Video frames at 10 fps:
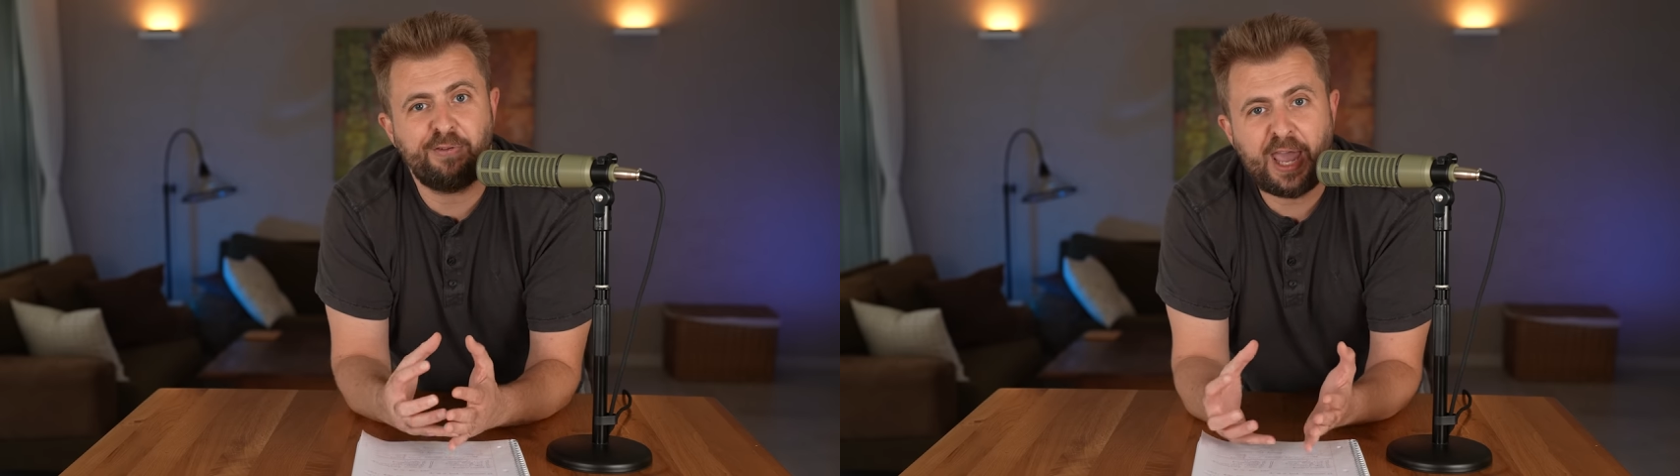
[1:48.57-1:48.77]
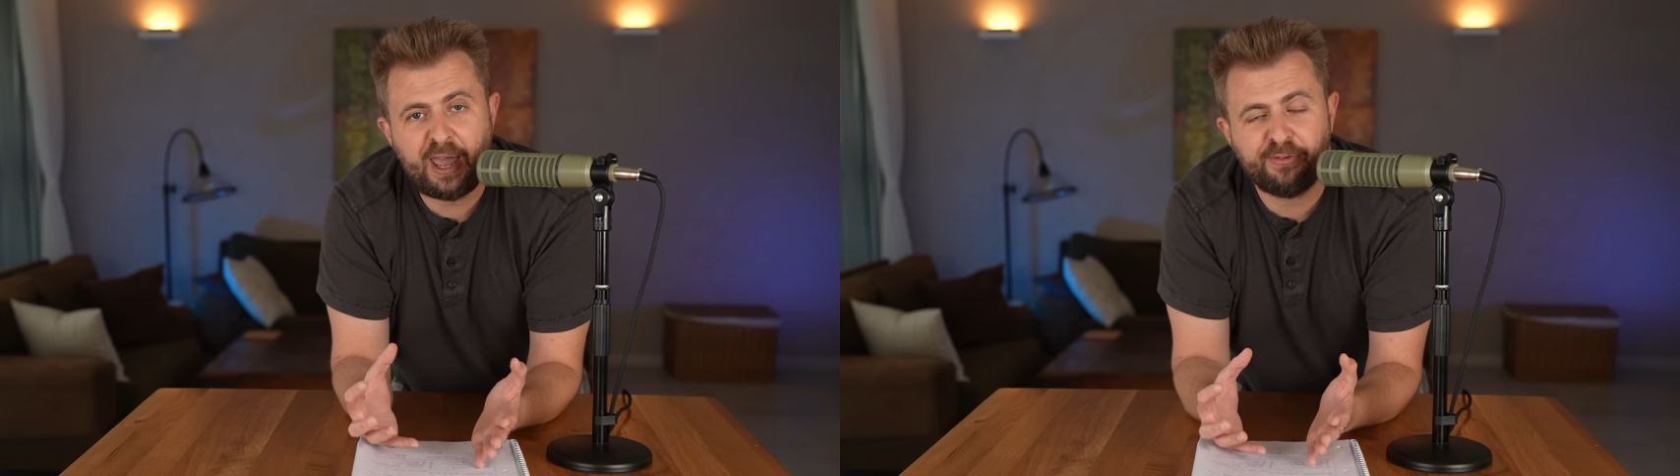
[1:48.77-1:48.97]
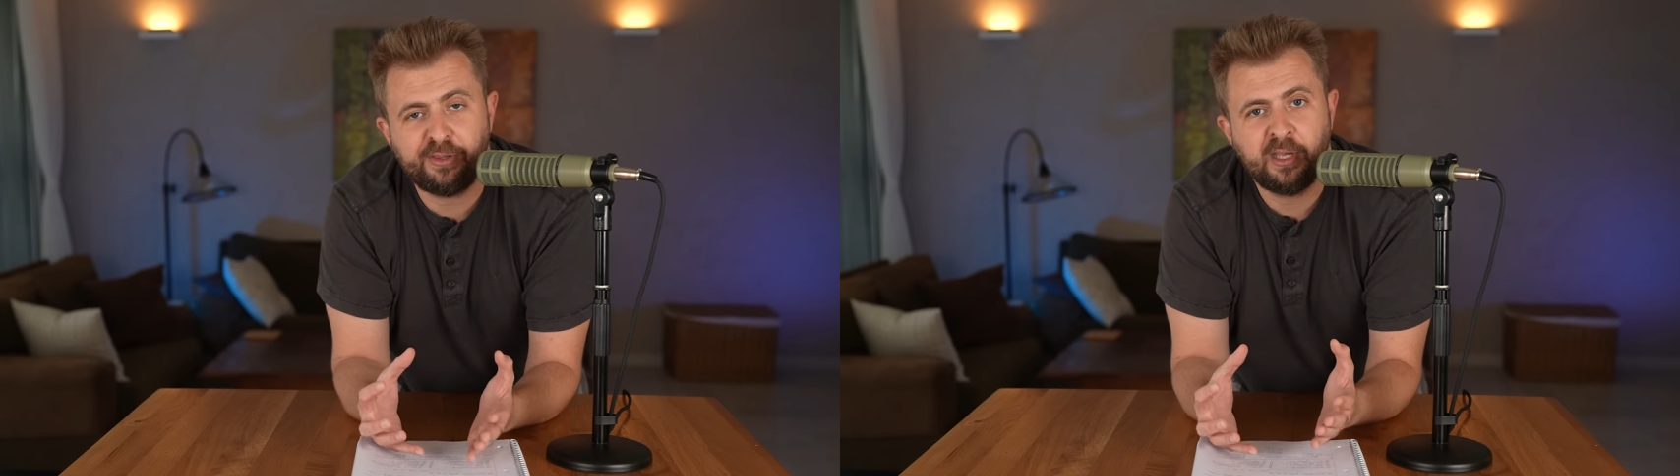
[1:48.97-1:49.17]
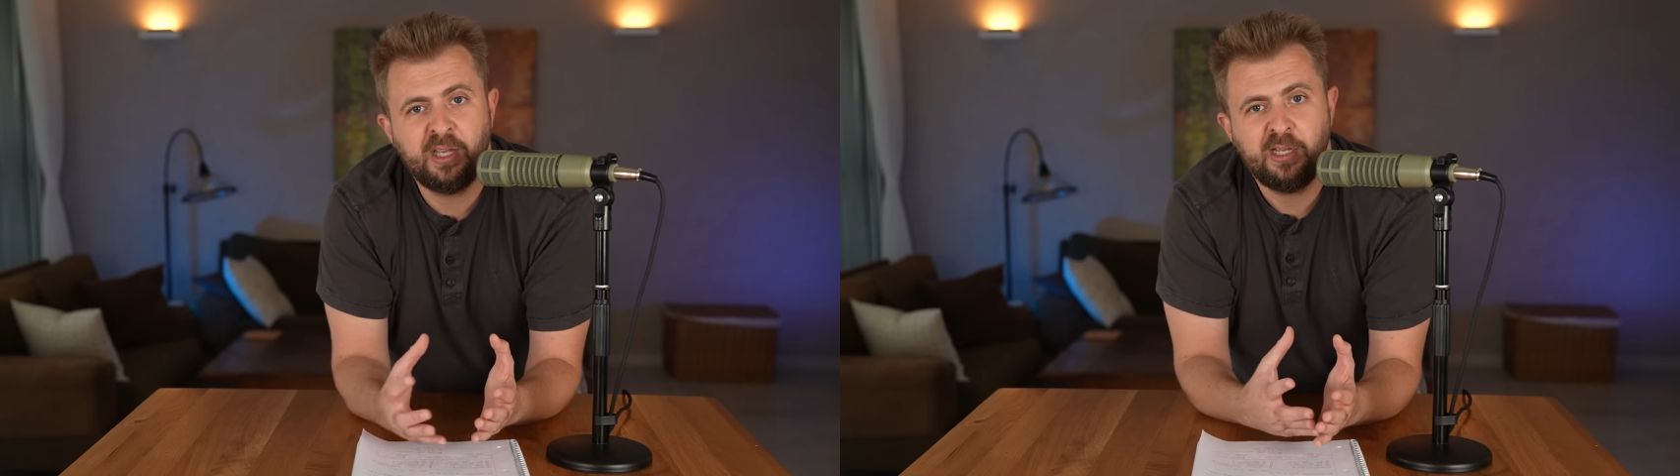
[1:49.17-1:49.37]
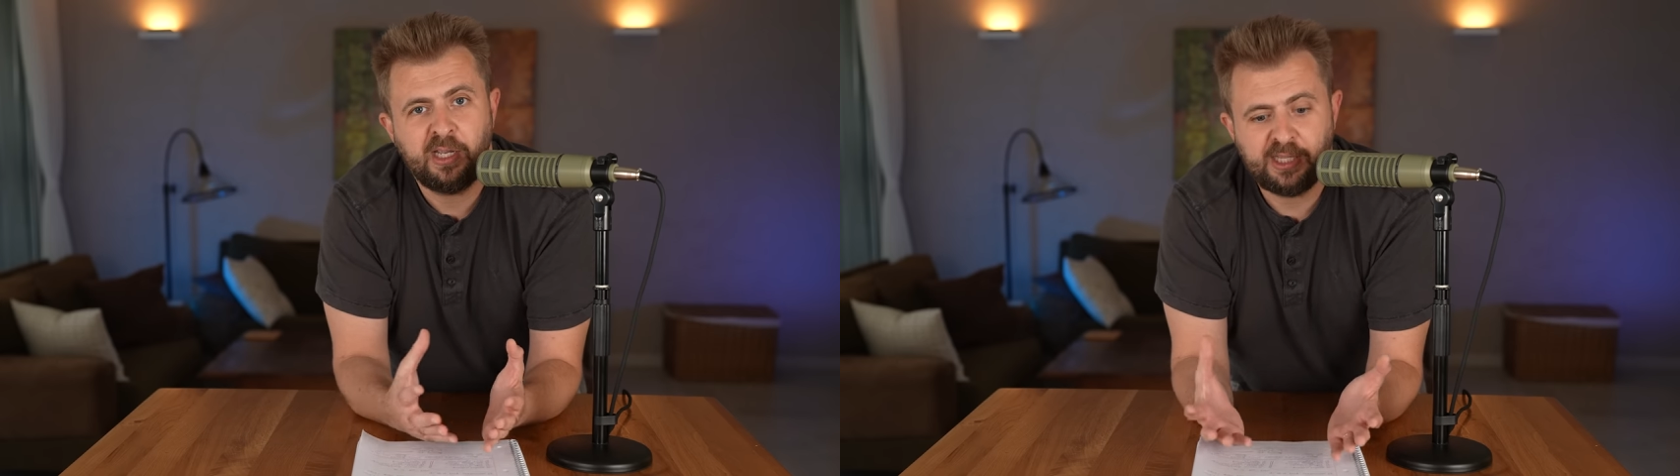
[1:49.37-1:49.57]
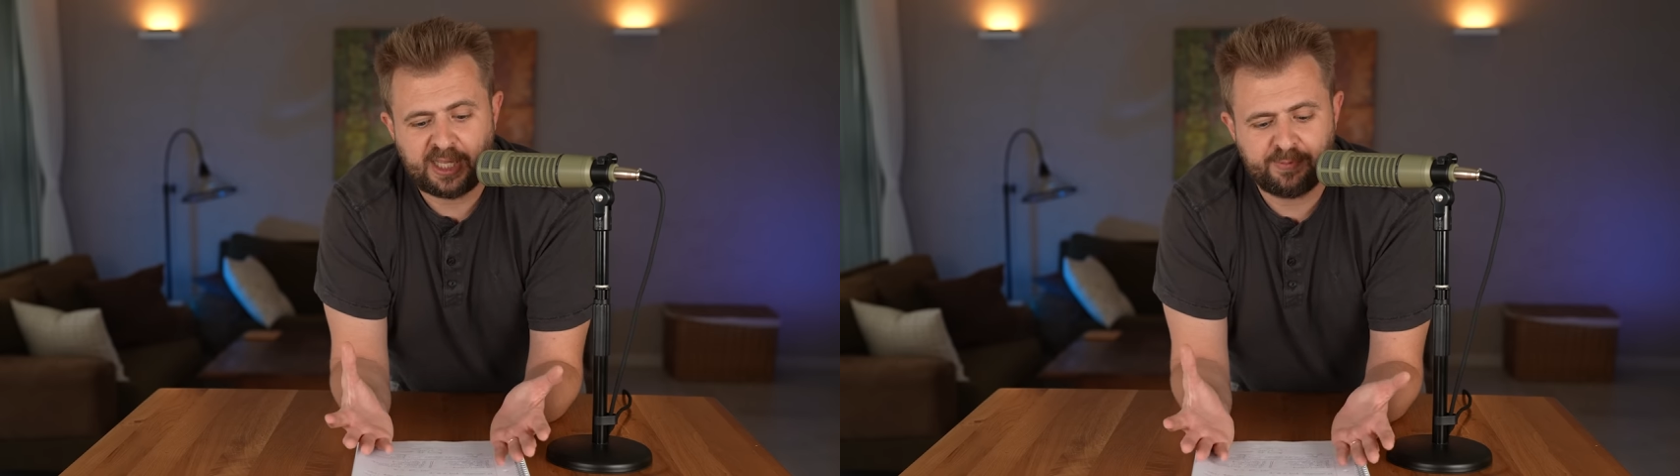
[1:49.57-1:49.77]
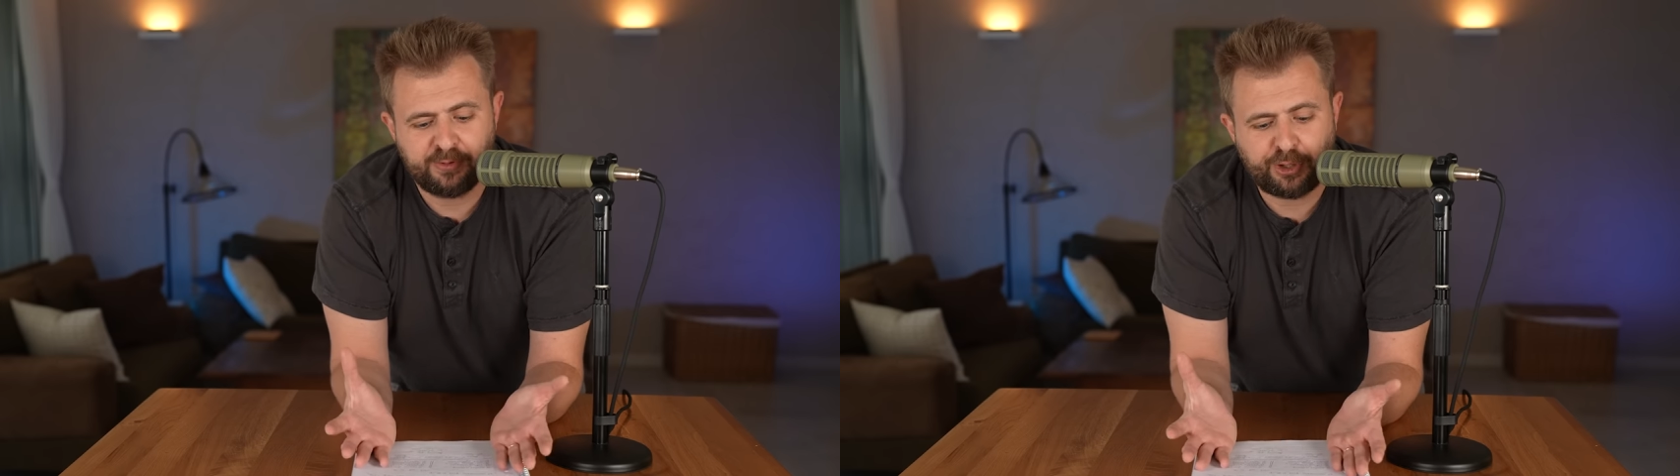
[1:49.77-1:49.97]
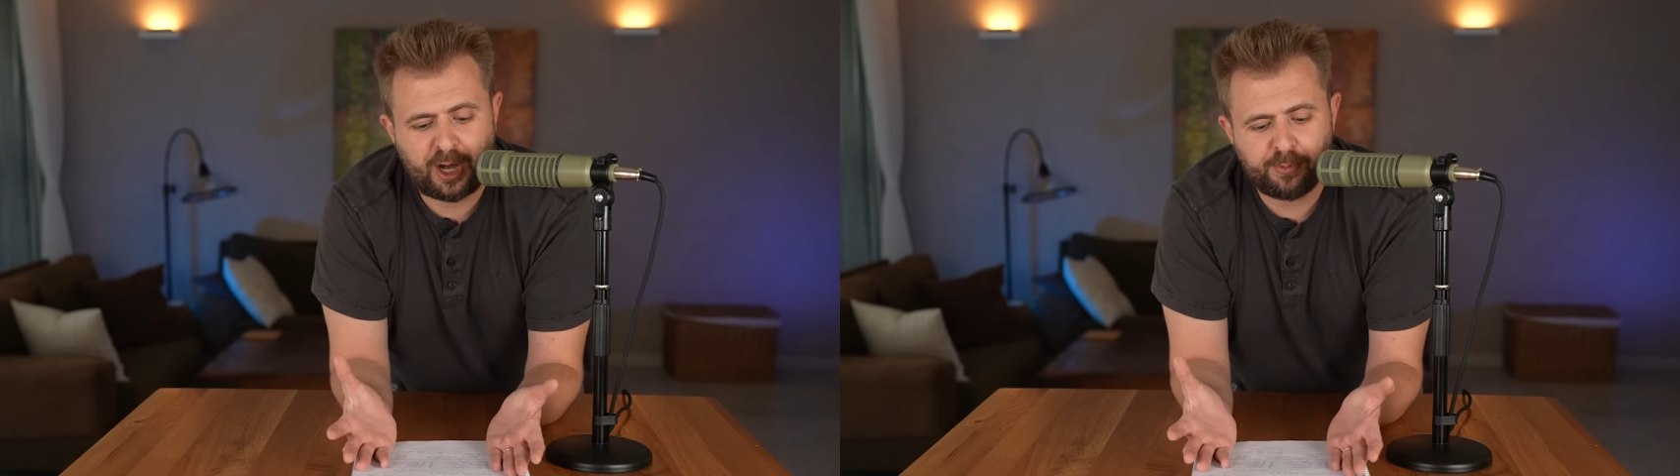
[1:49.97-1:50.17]
haven in times
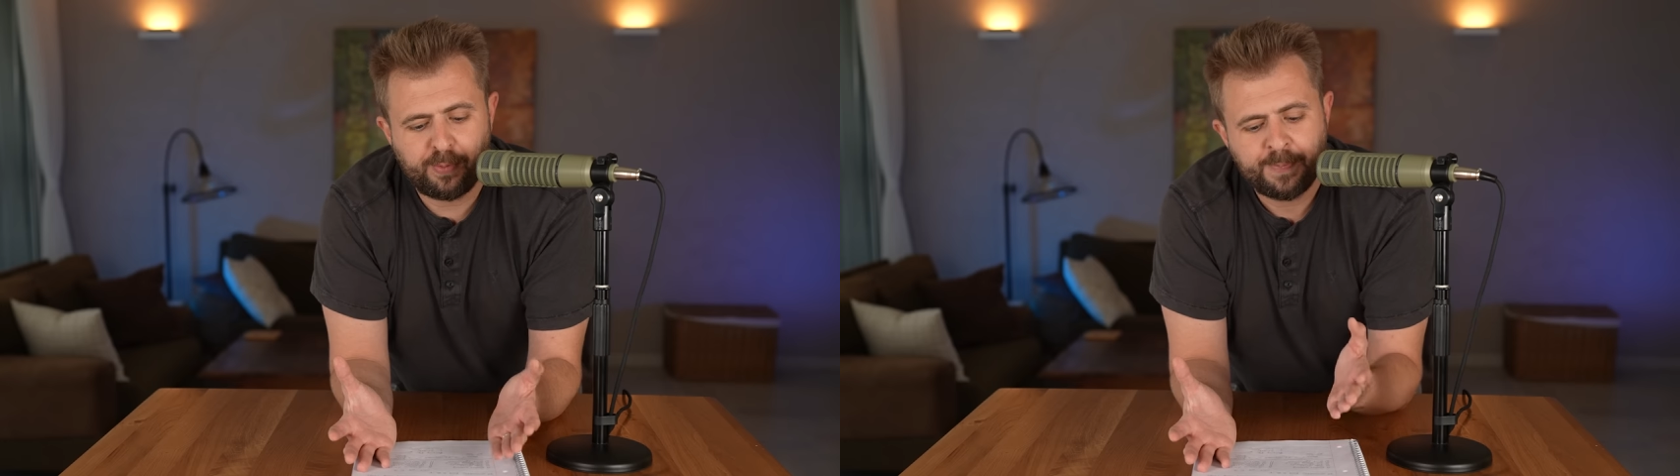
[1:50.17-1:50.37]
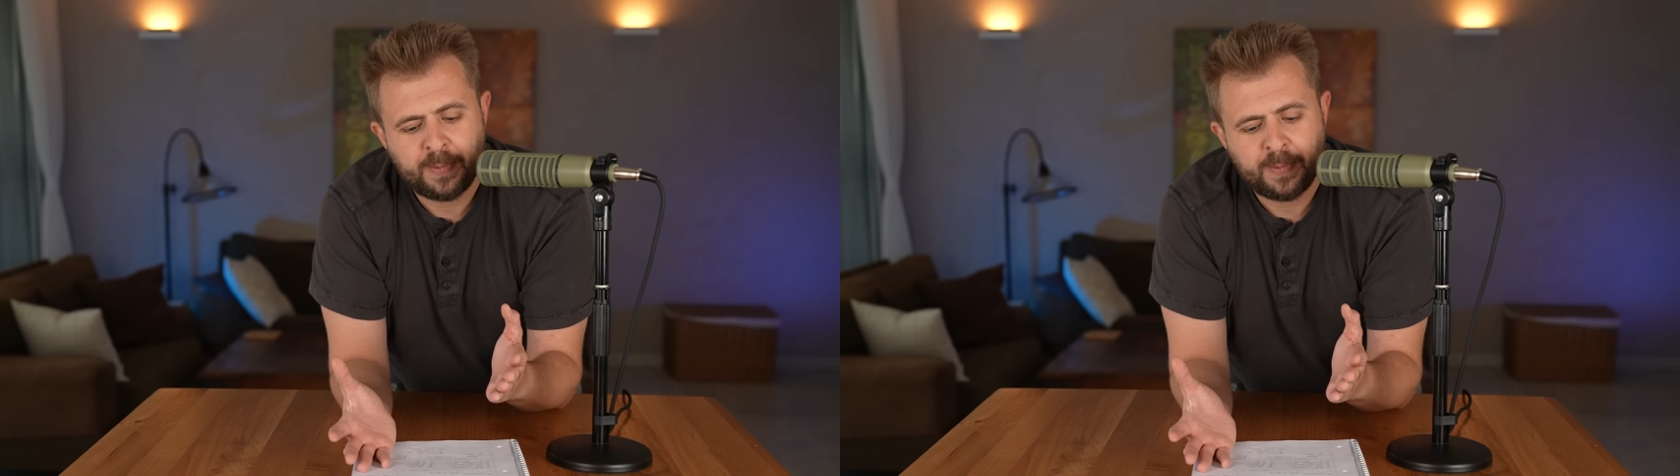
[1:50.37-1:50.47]
of trouble.